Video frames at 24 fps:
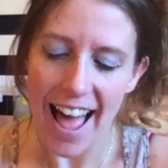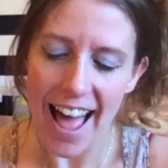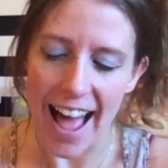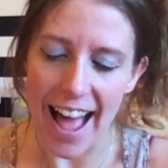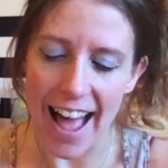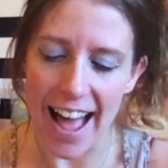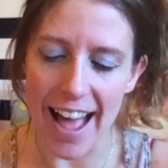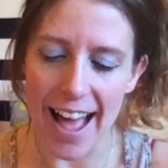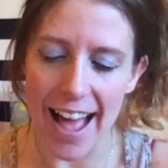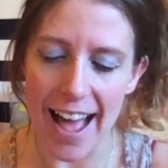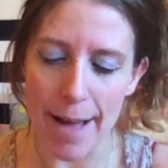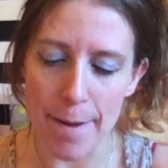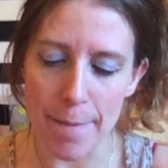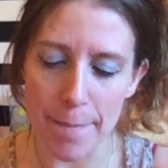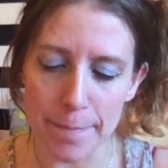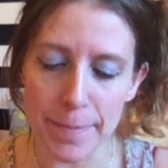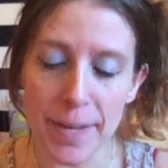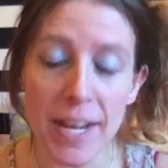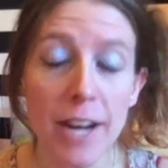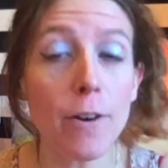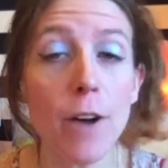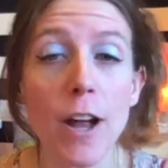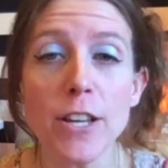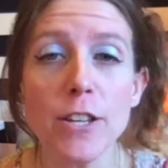
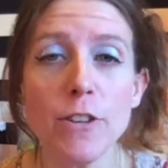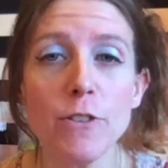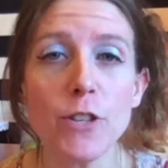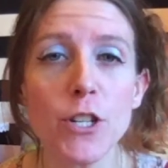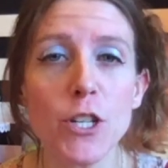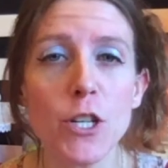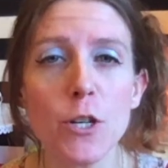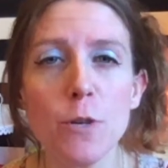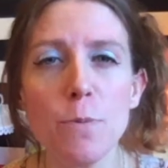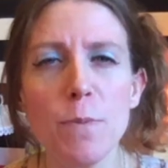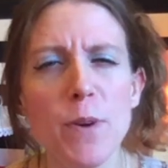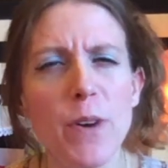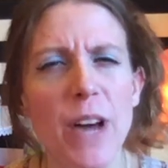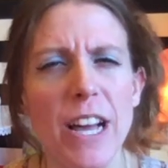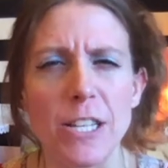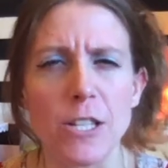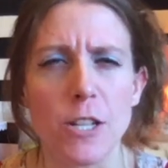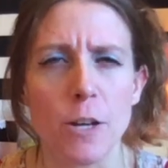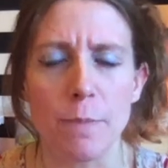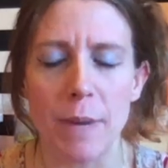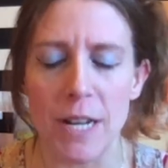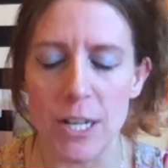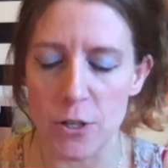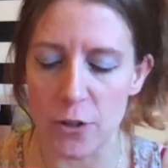Here on YouTube, you guys
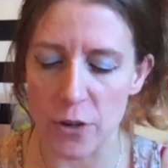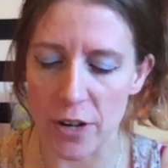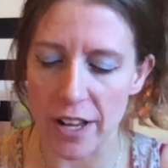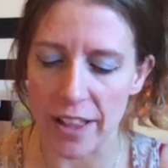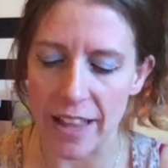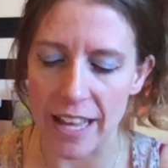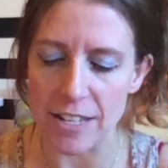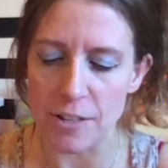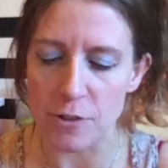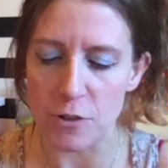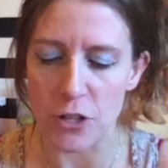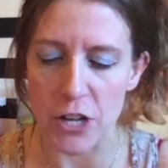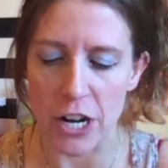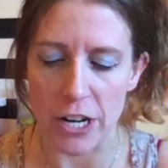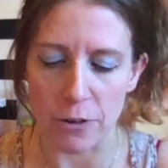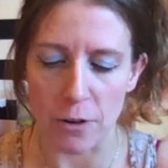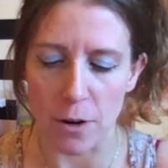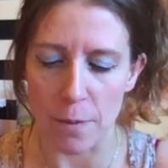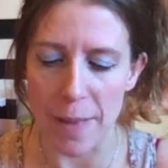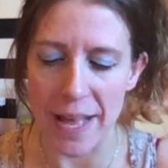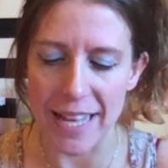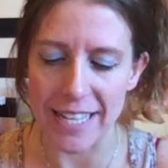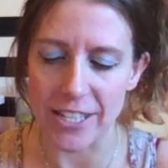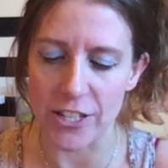know my drill. I do
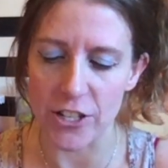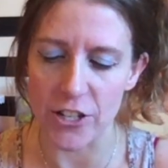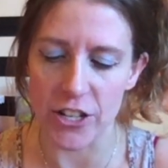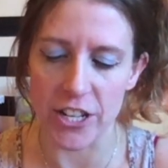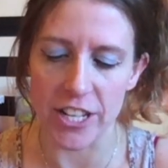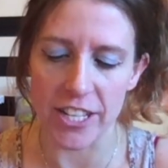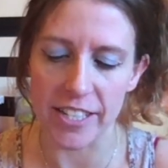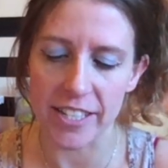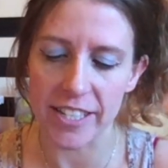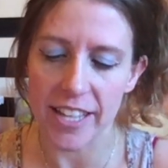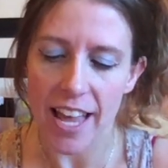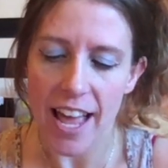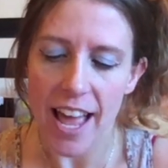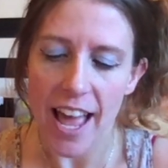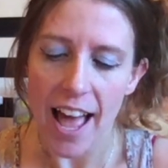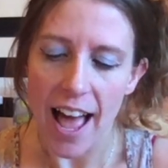general messages.